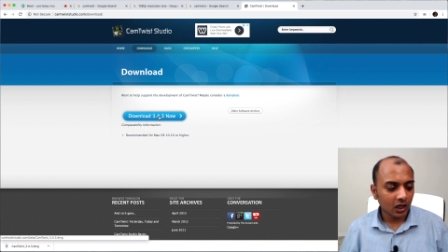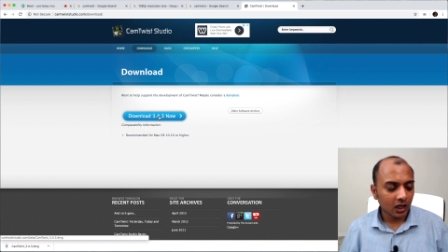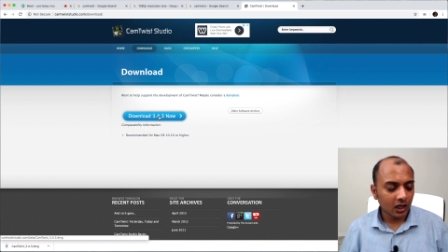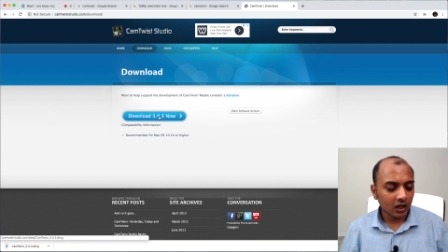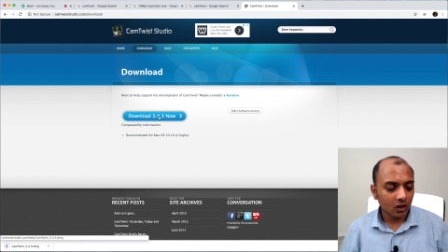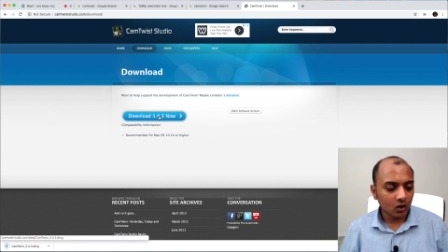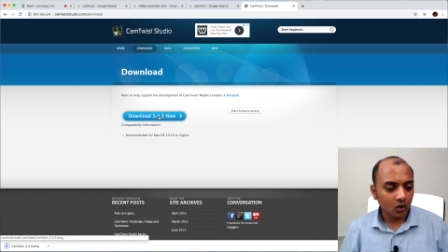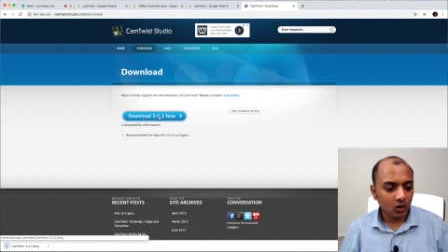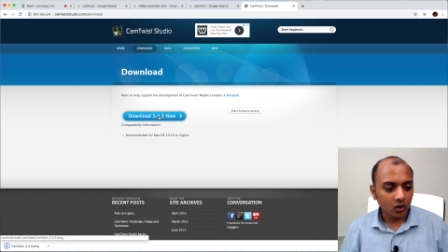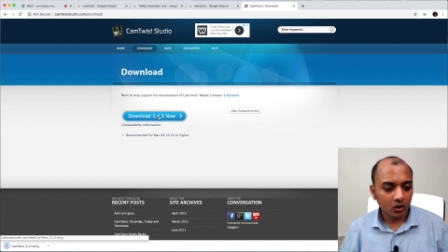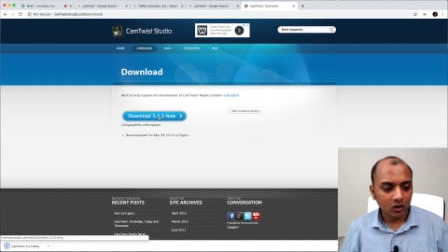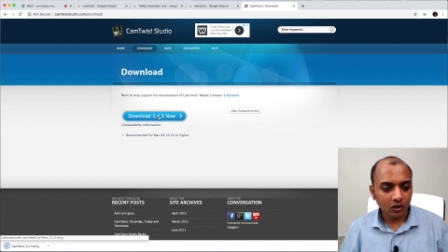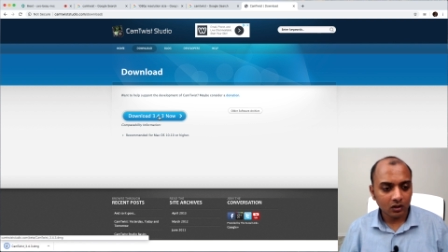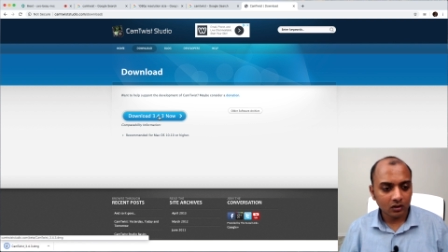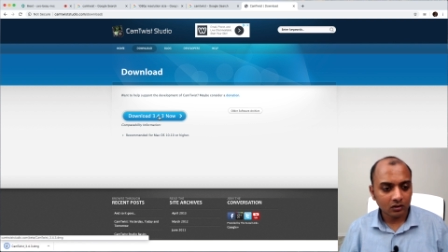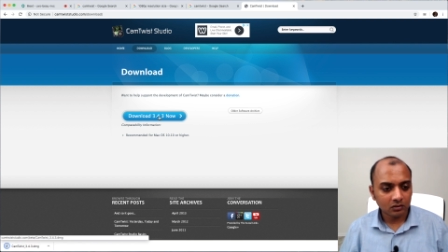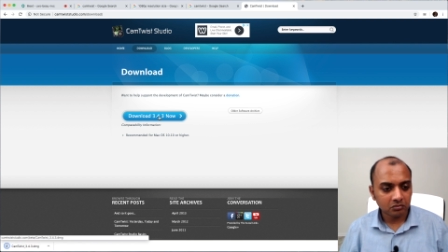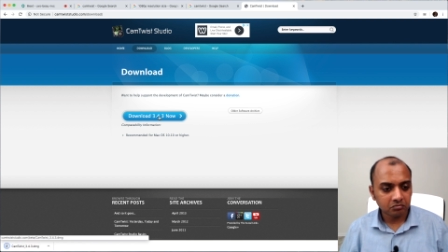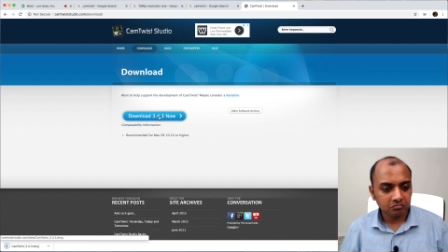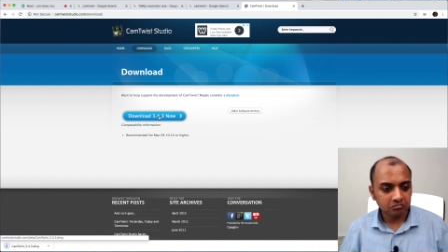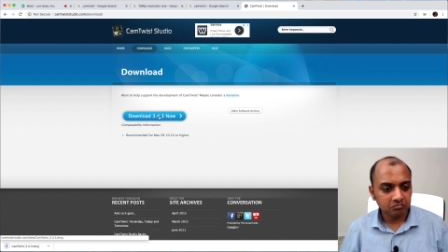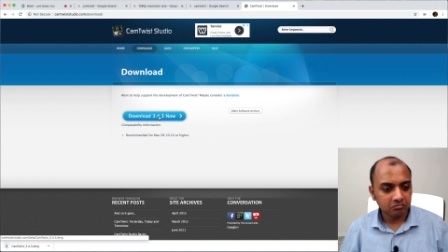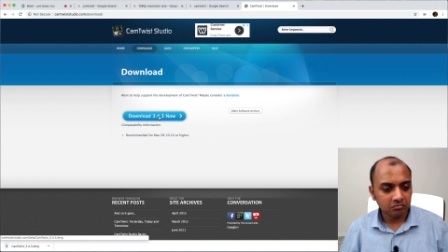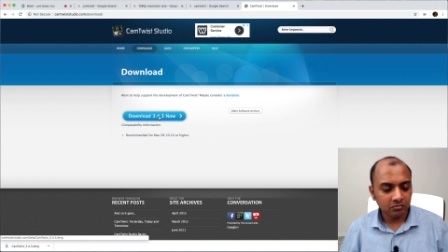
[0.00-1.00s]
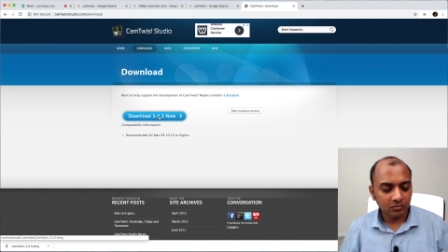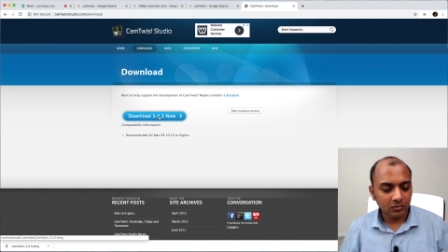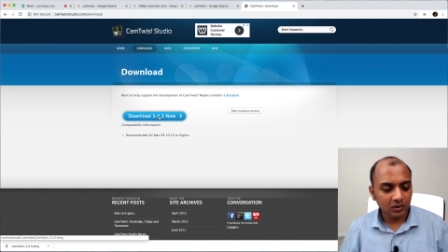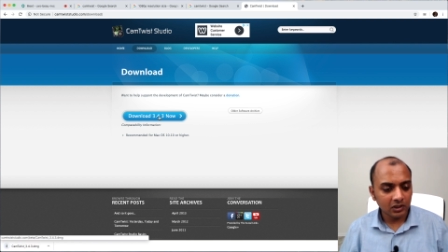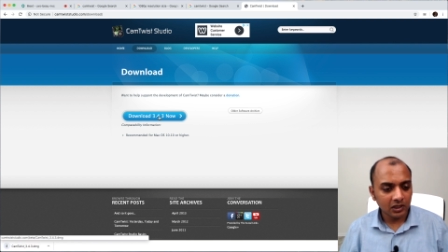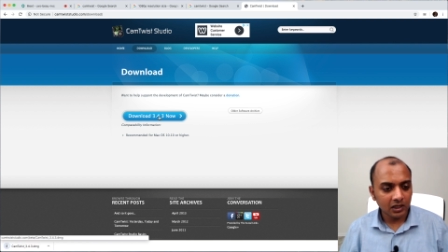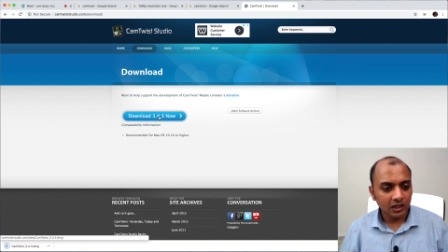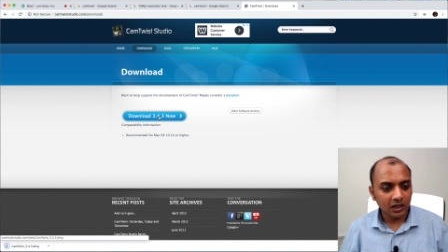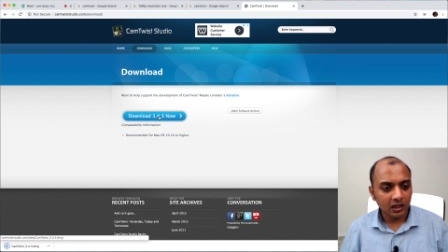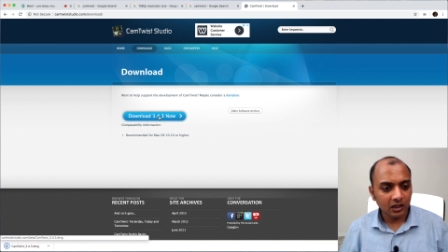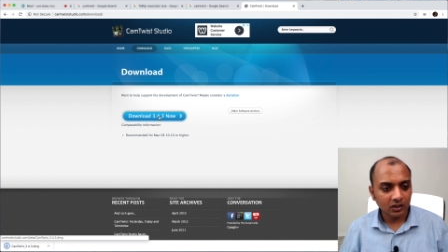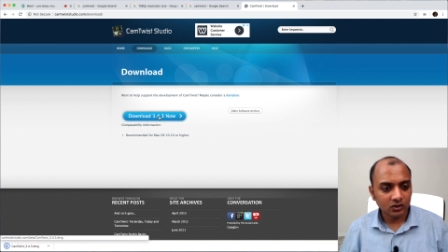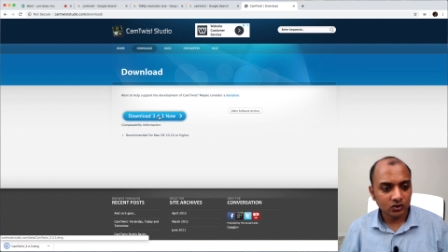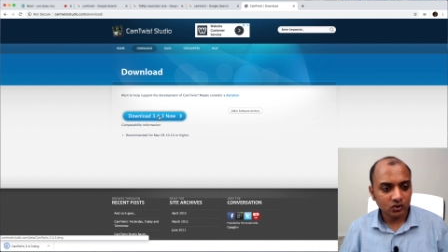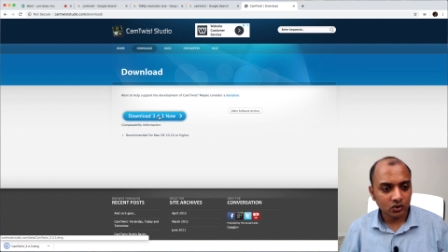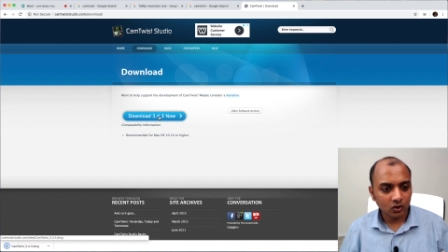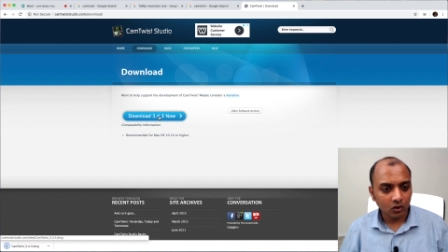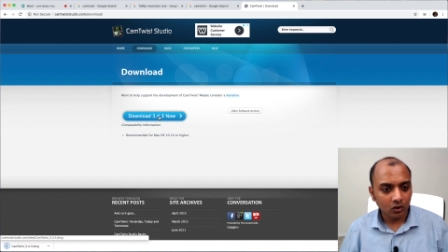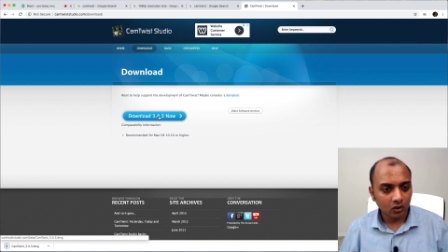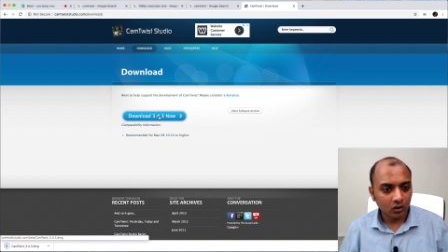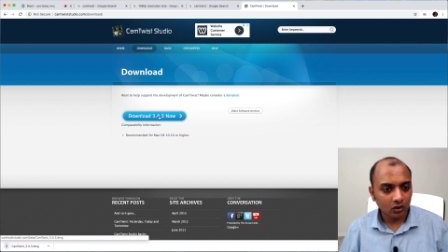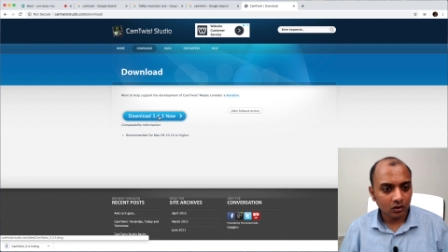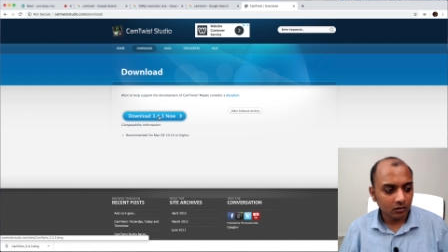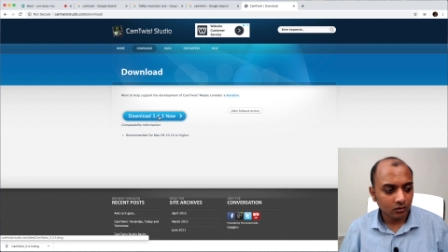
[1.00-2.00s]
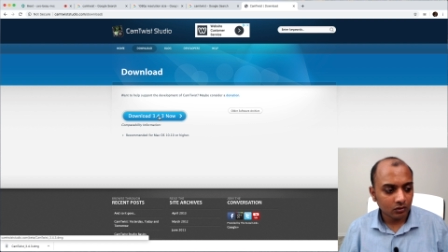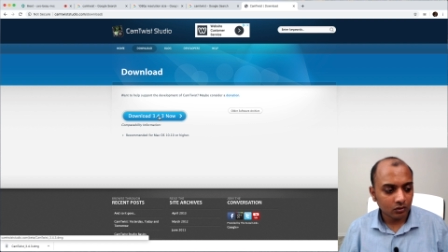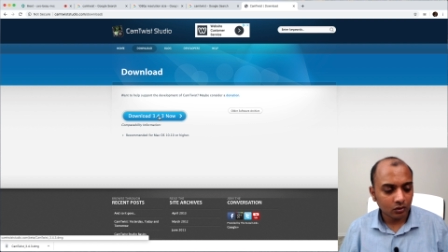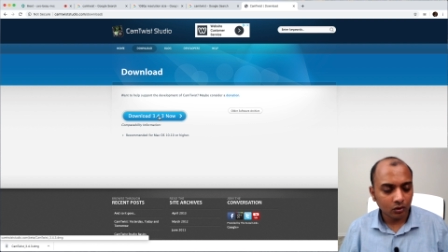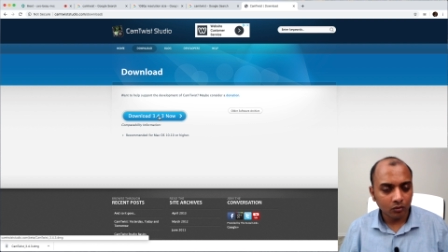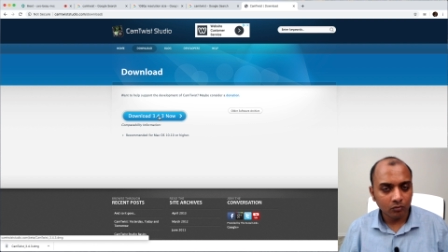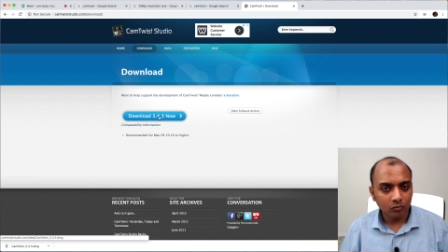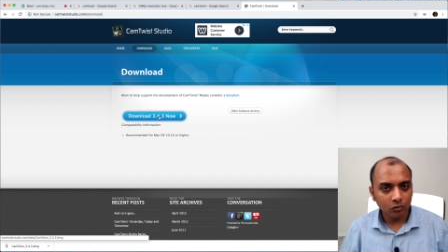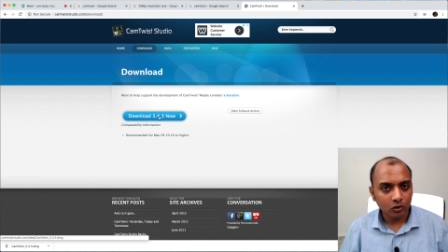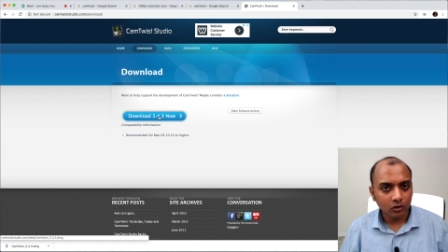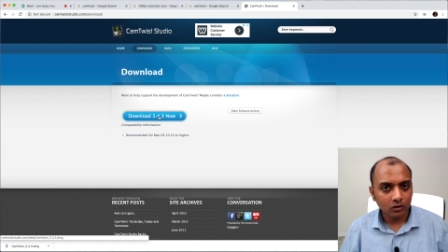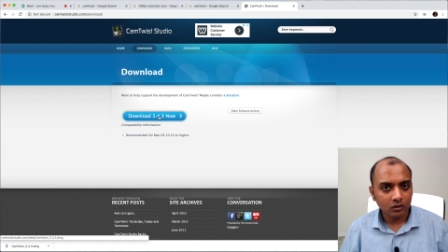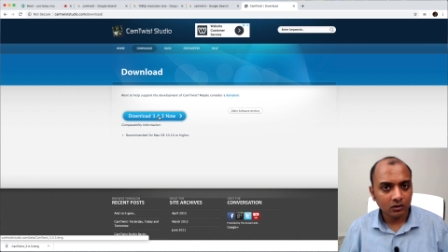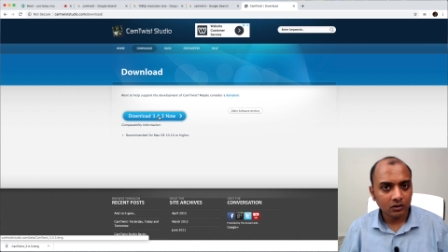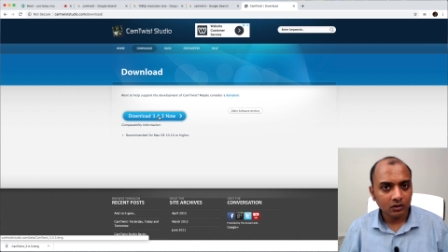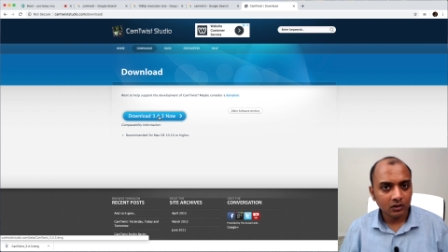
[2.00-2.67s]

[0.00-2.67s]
or Linux or Chromebook.